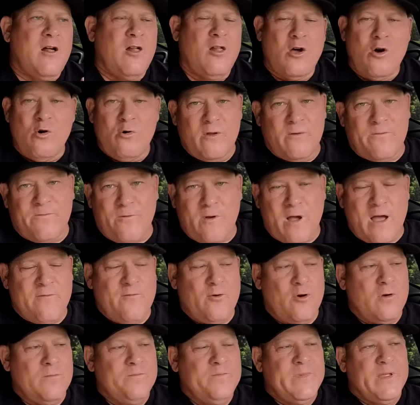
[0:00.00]
I'll own it
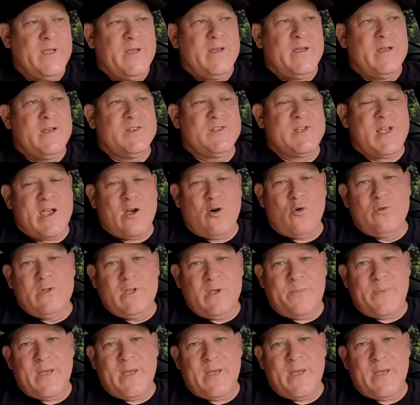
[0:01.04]
forever, is I only